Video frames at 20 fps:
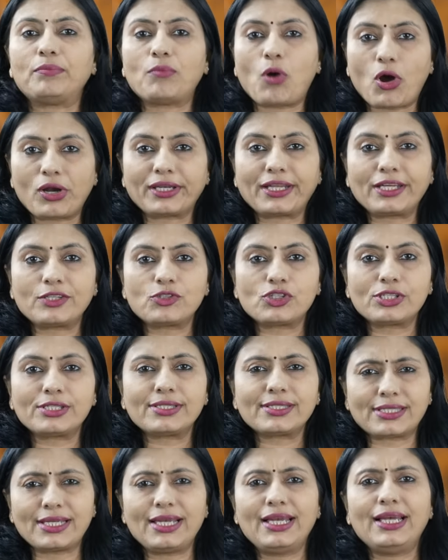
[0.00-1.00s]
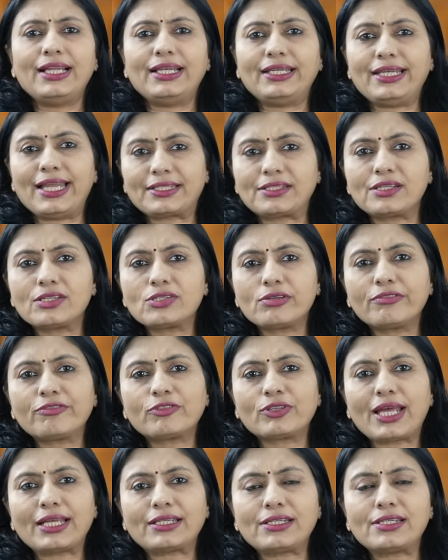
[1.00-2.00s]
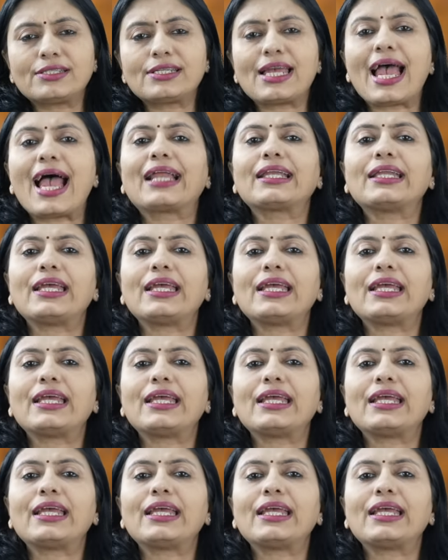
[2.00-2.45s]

mortgages, letters of credit, and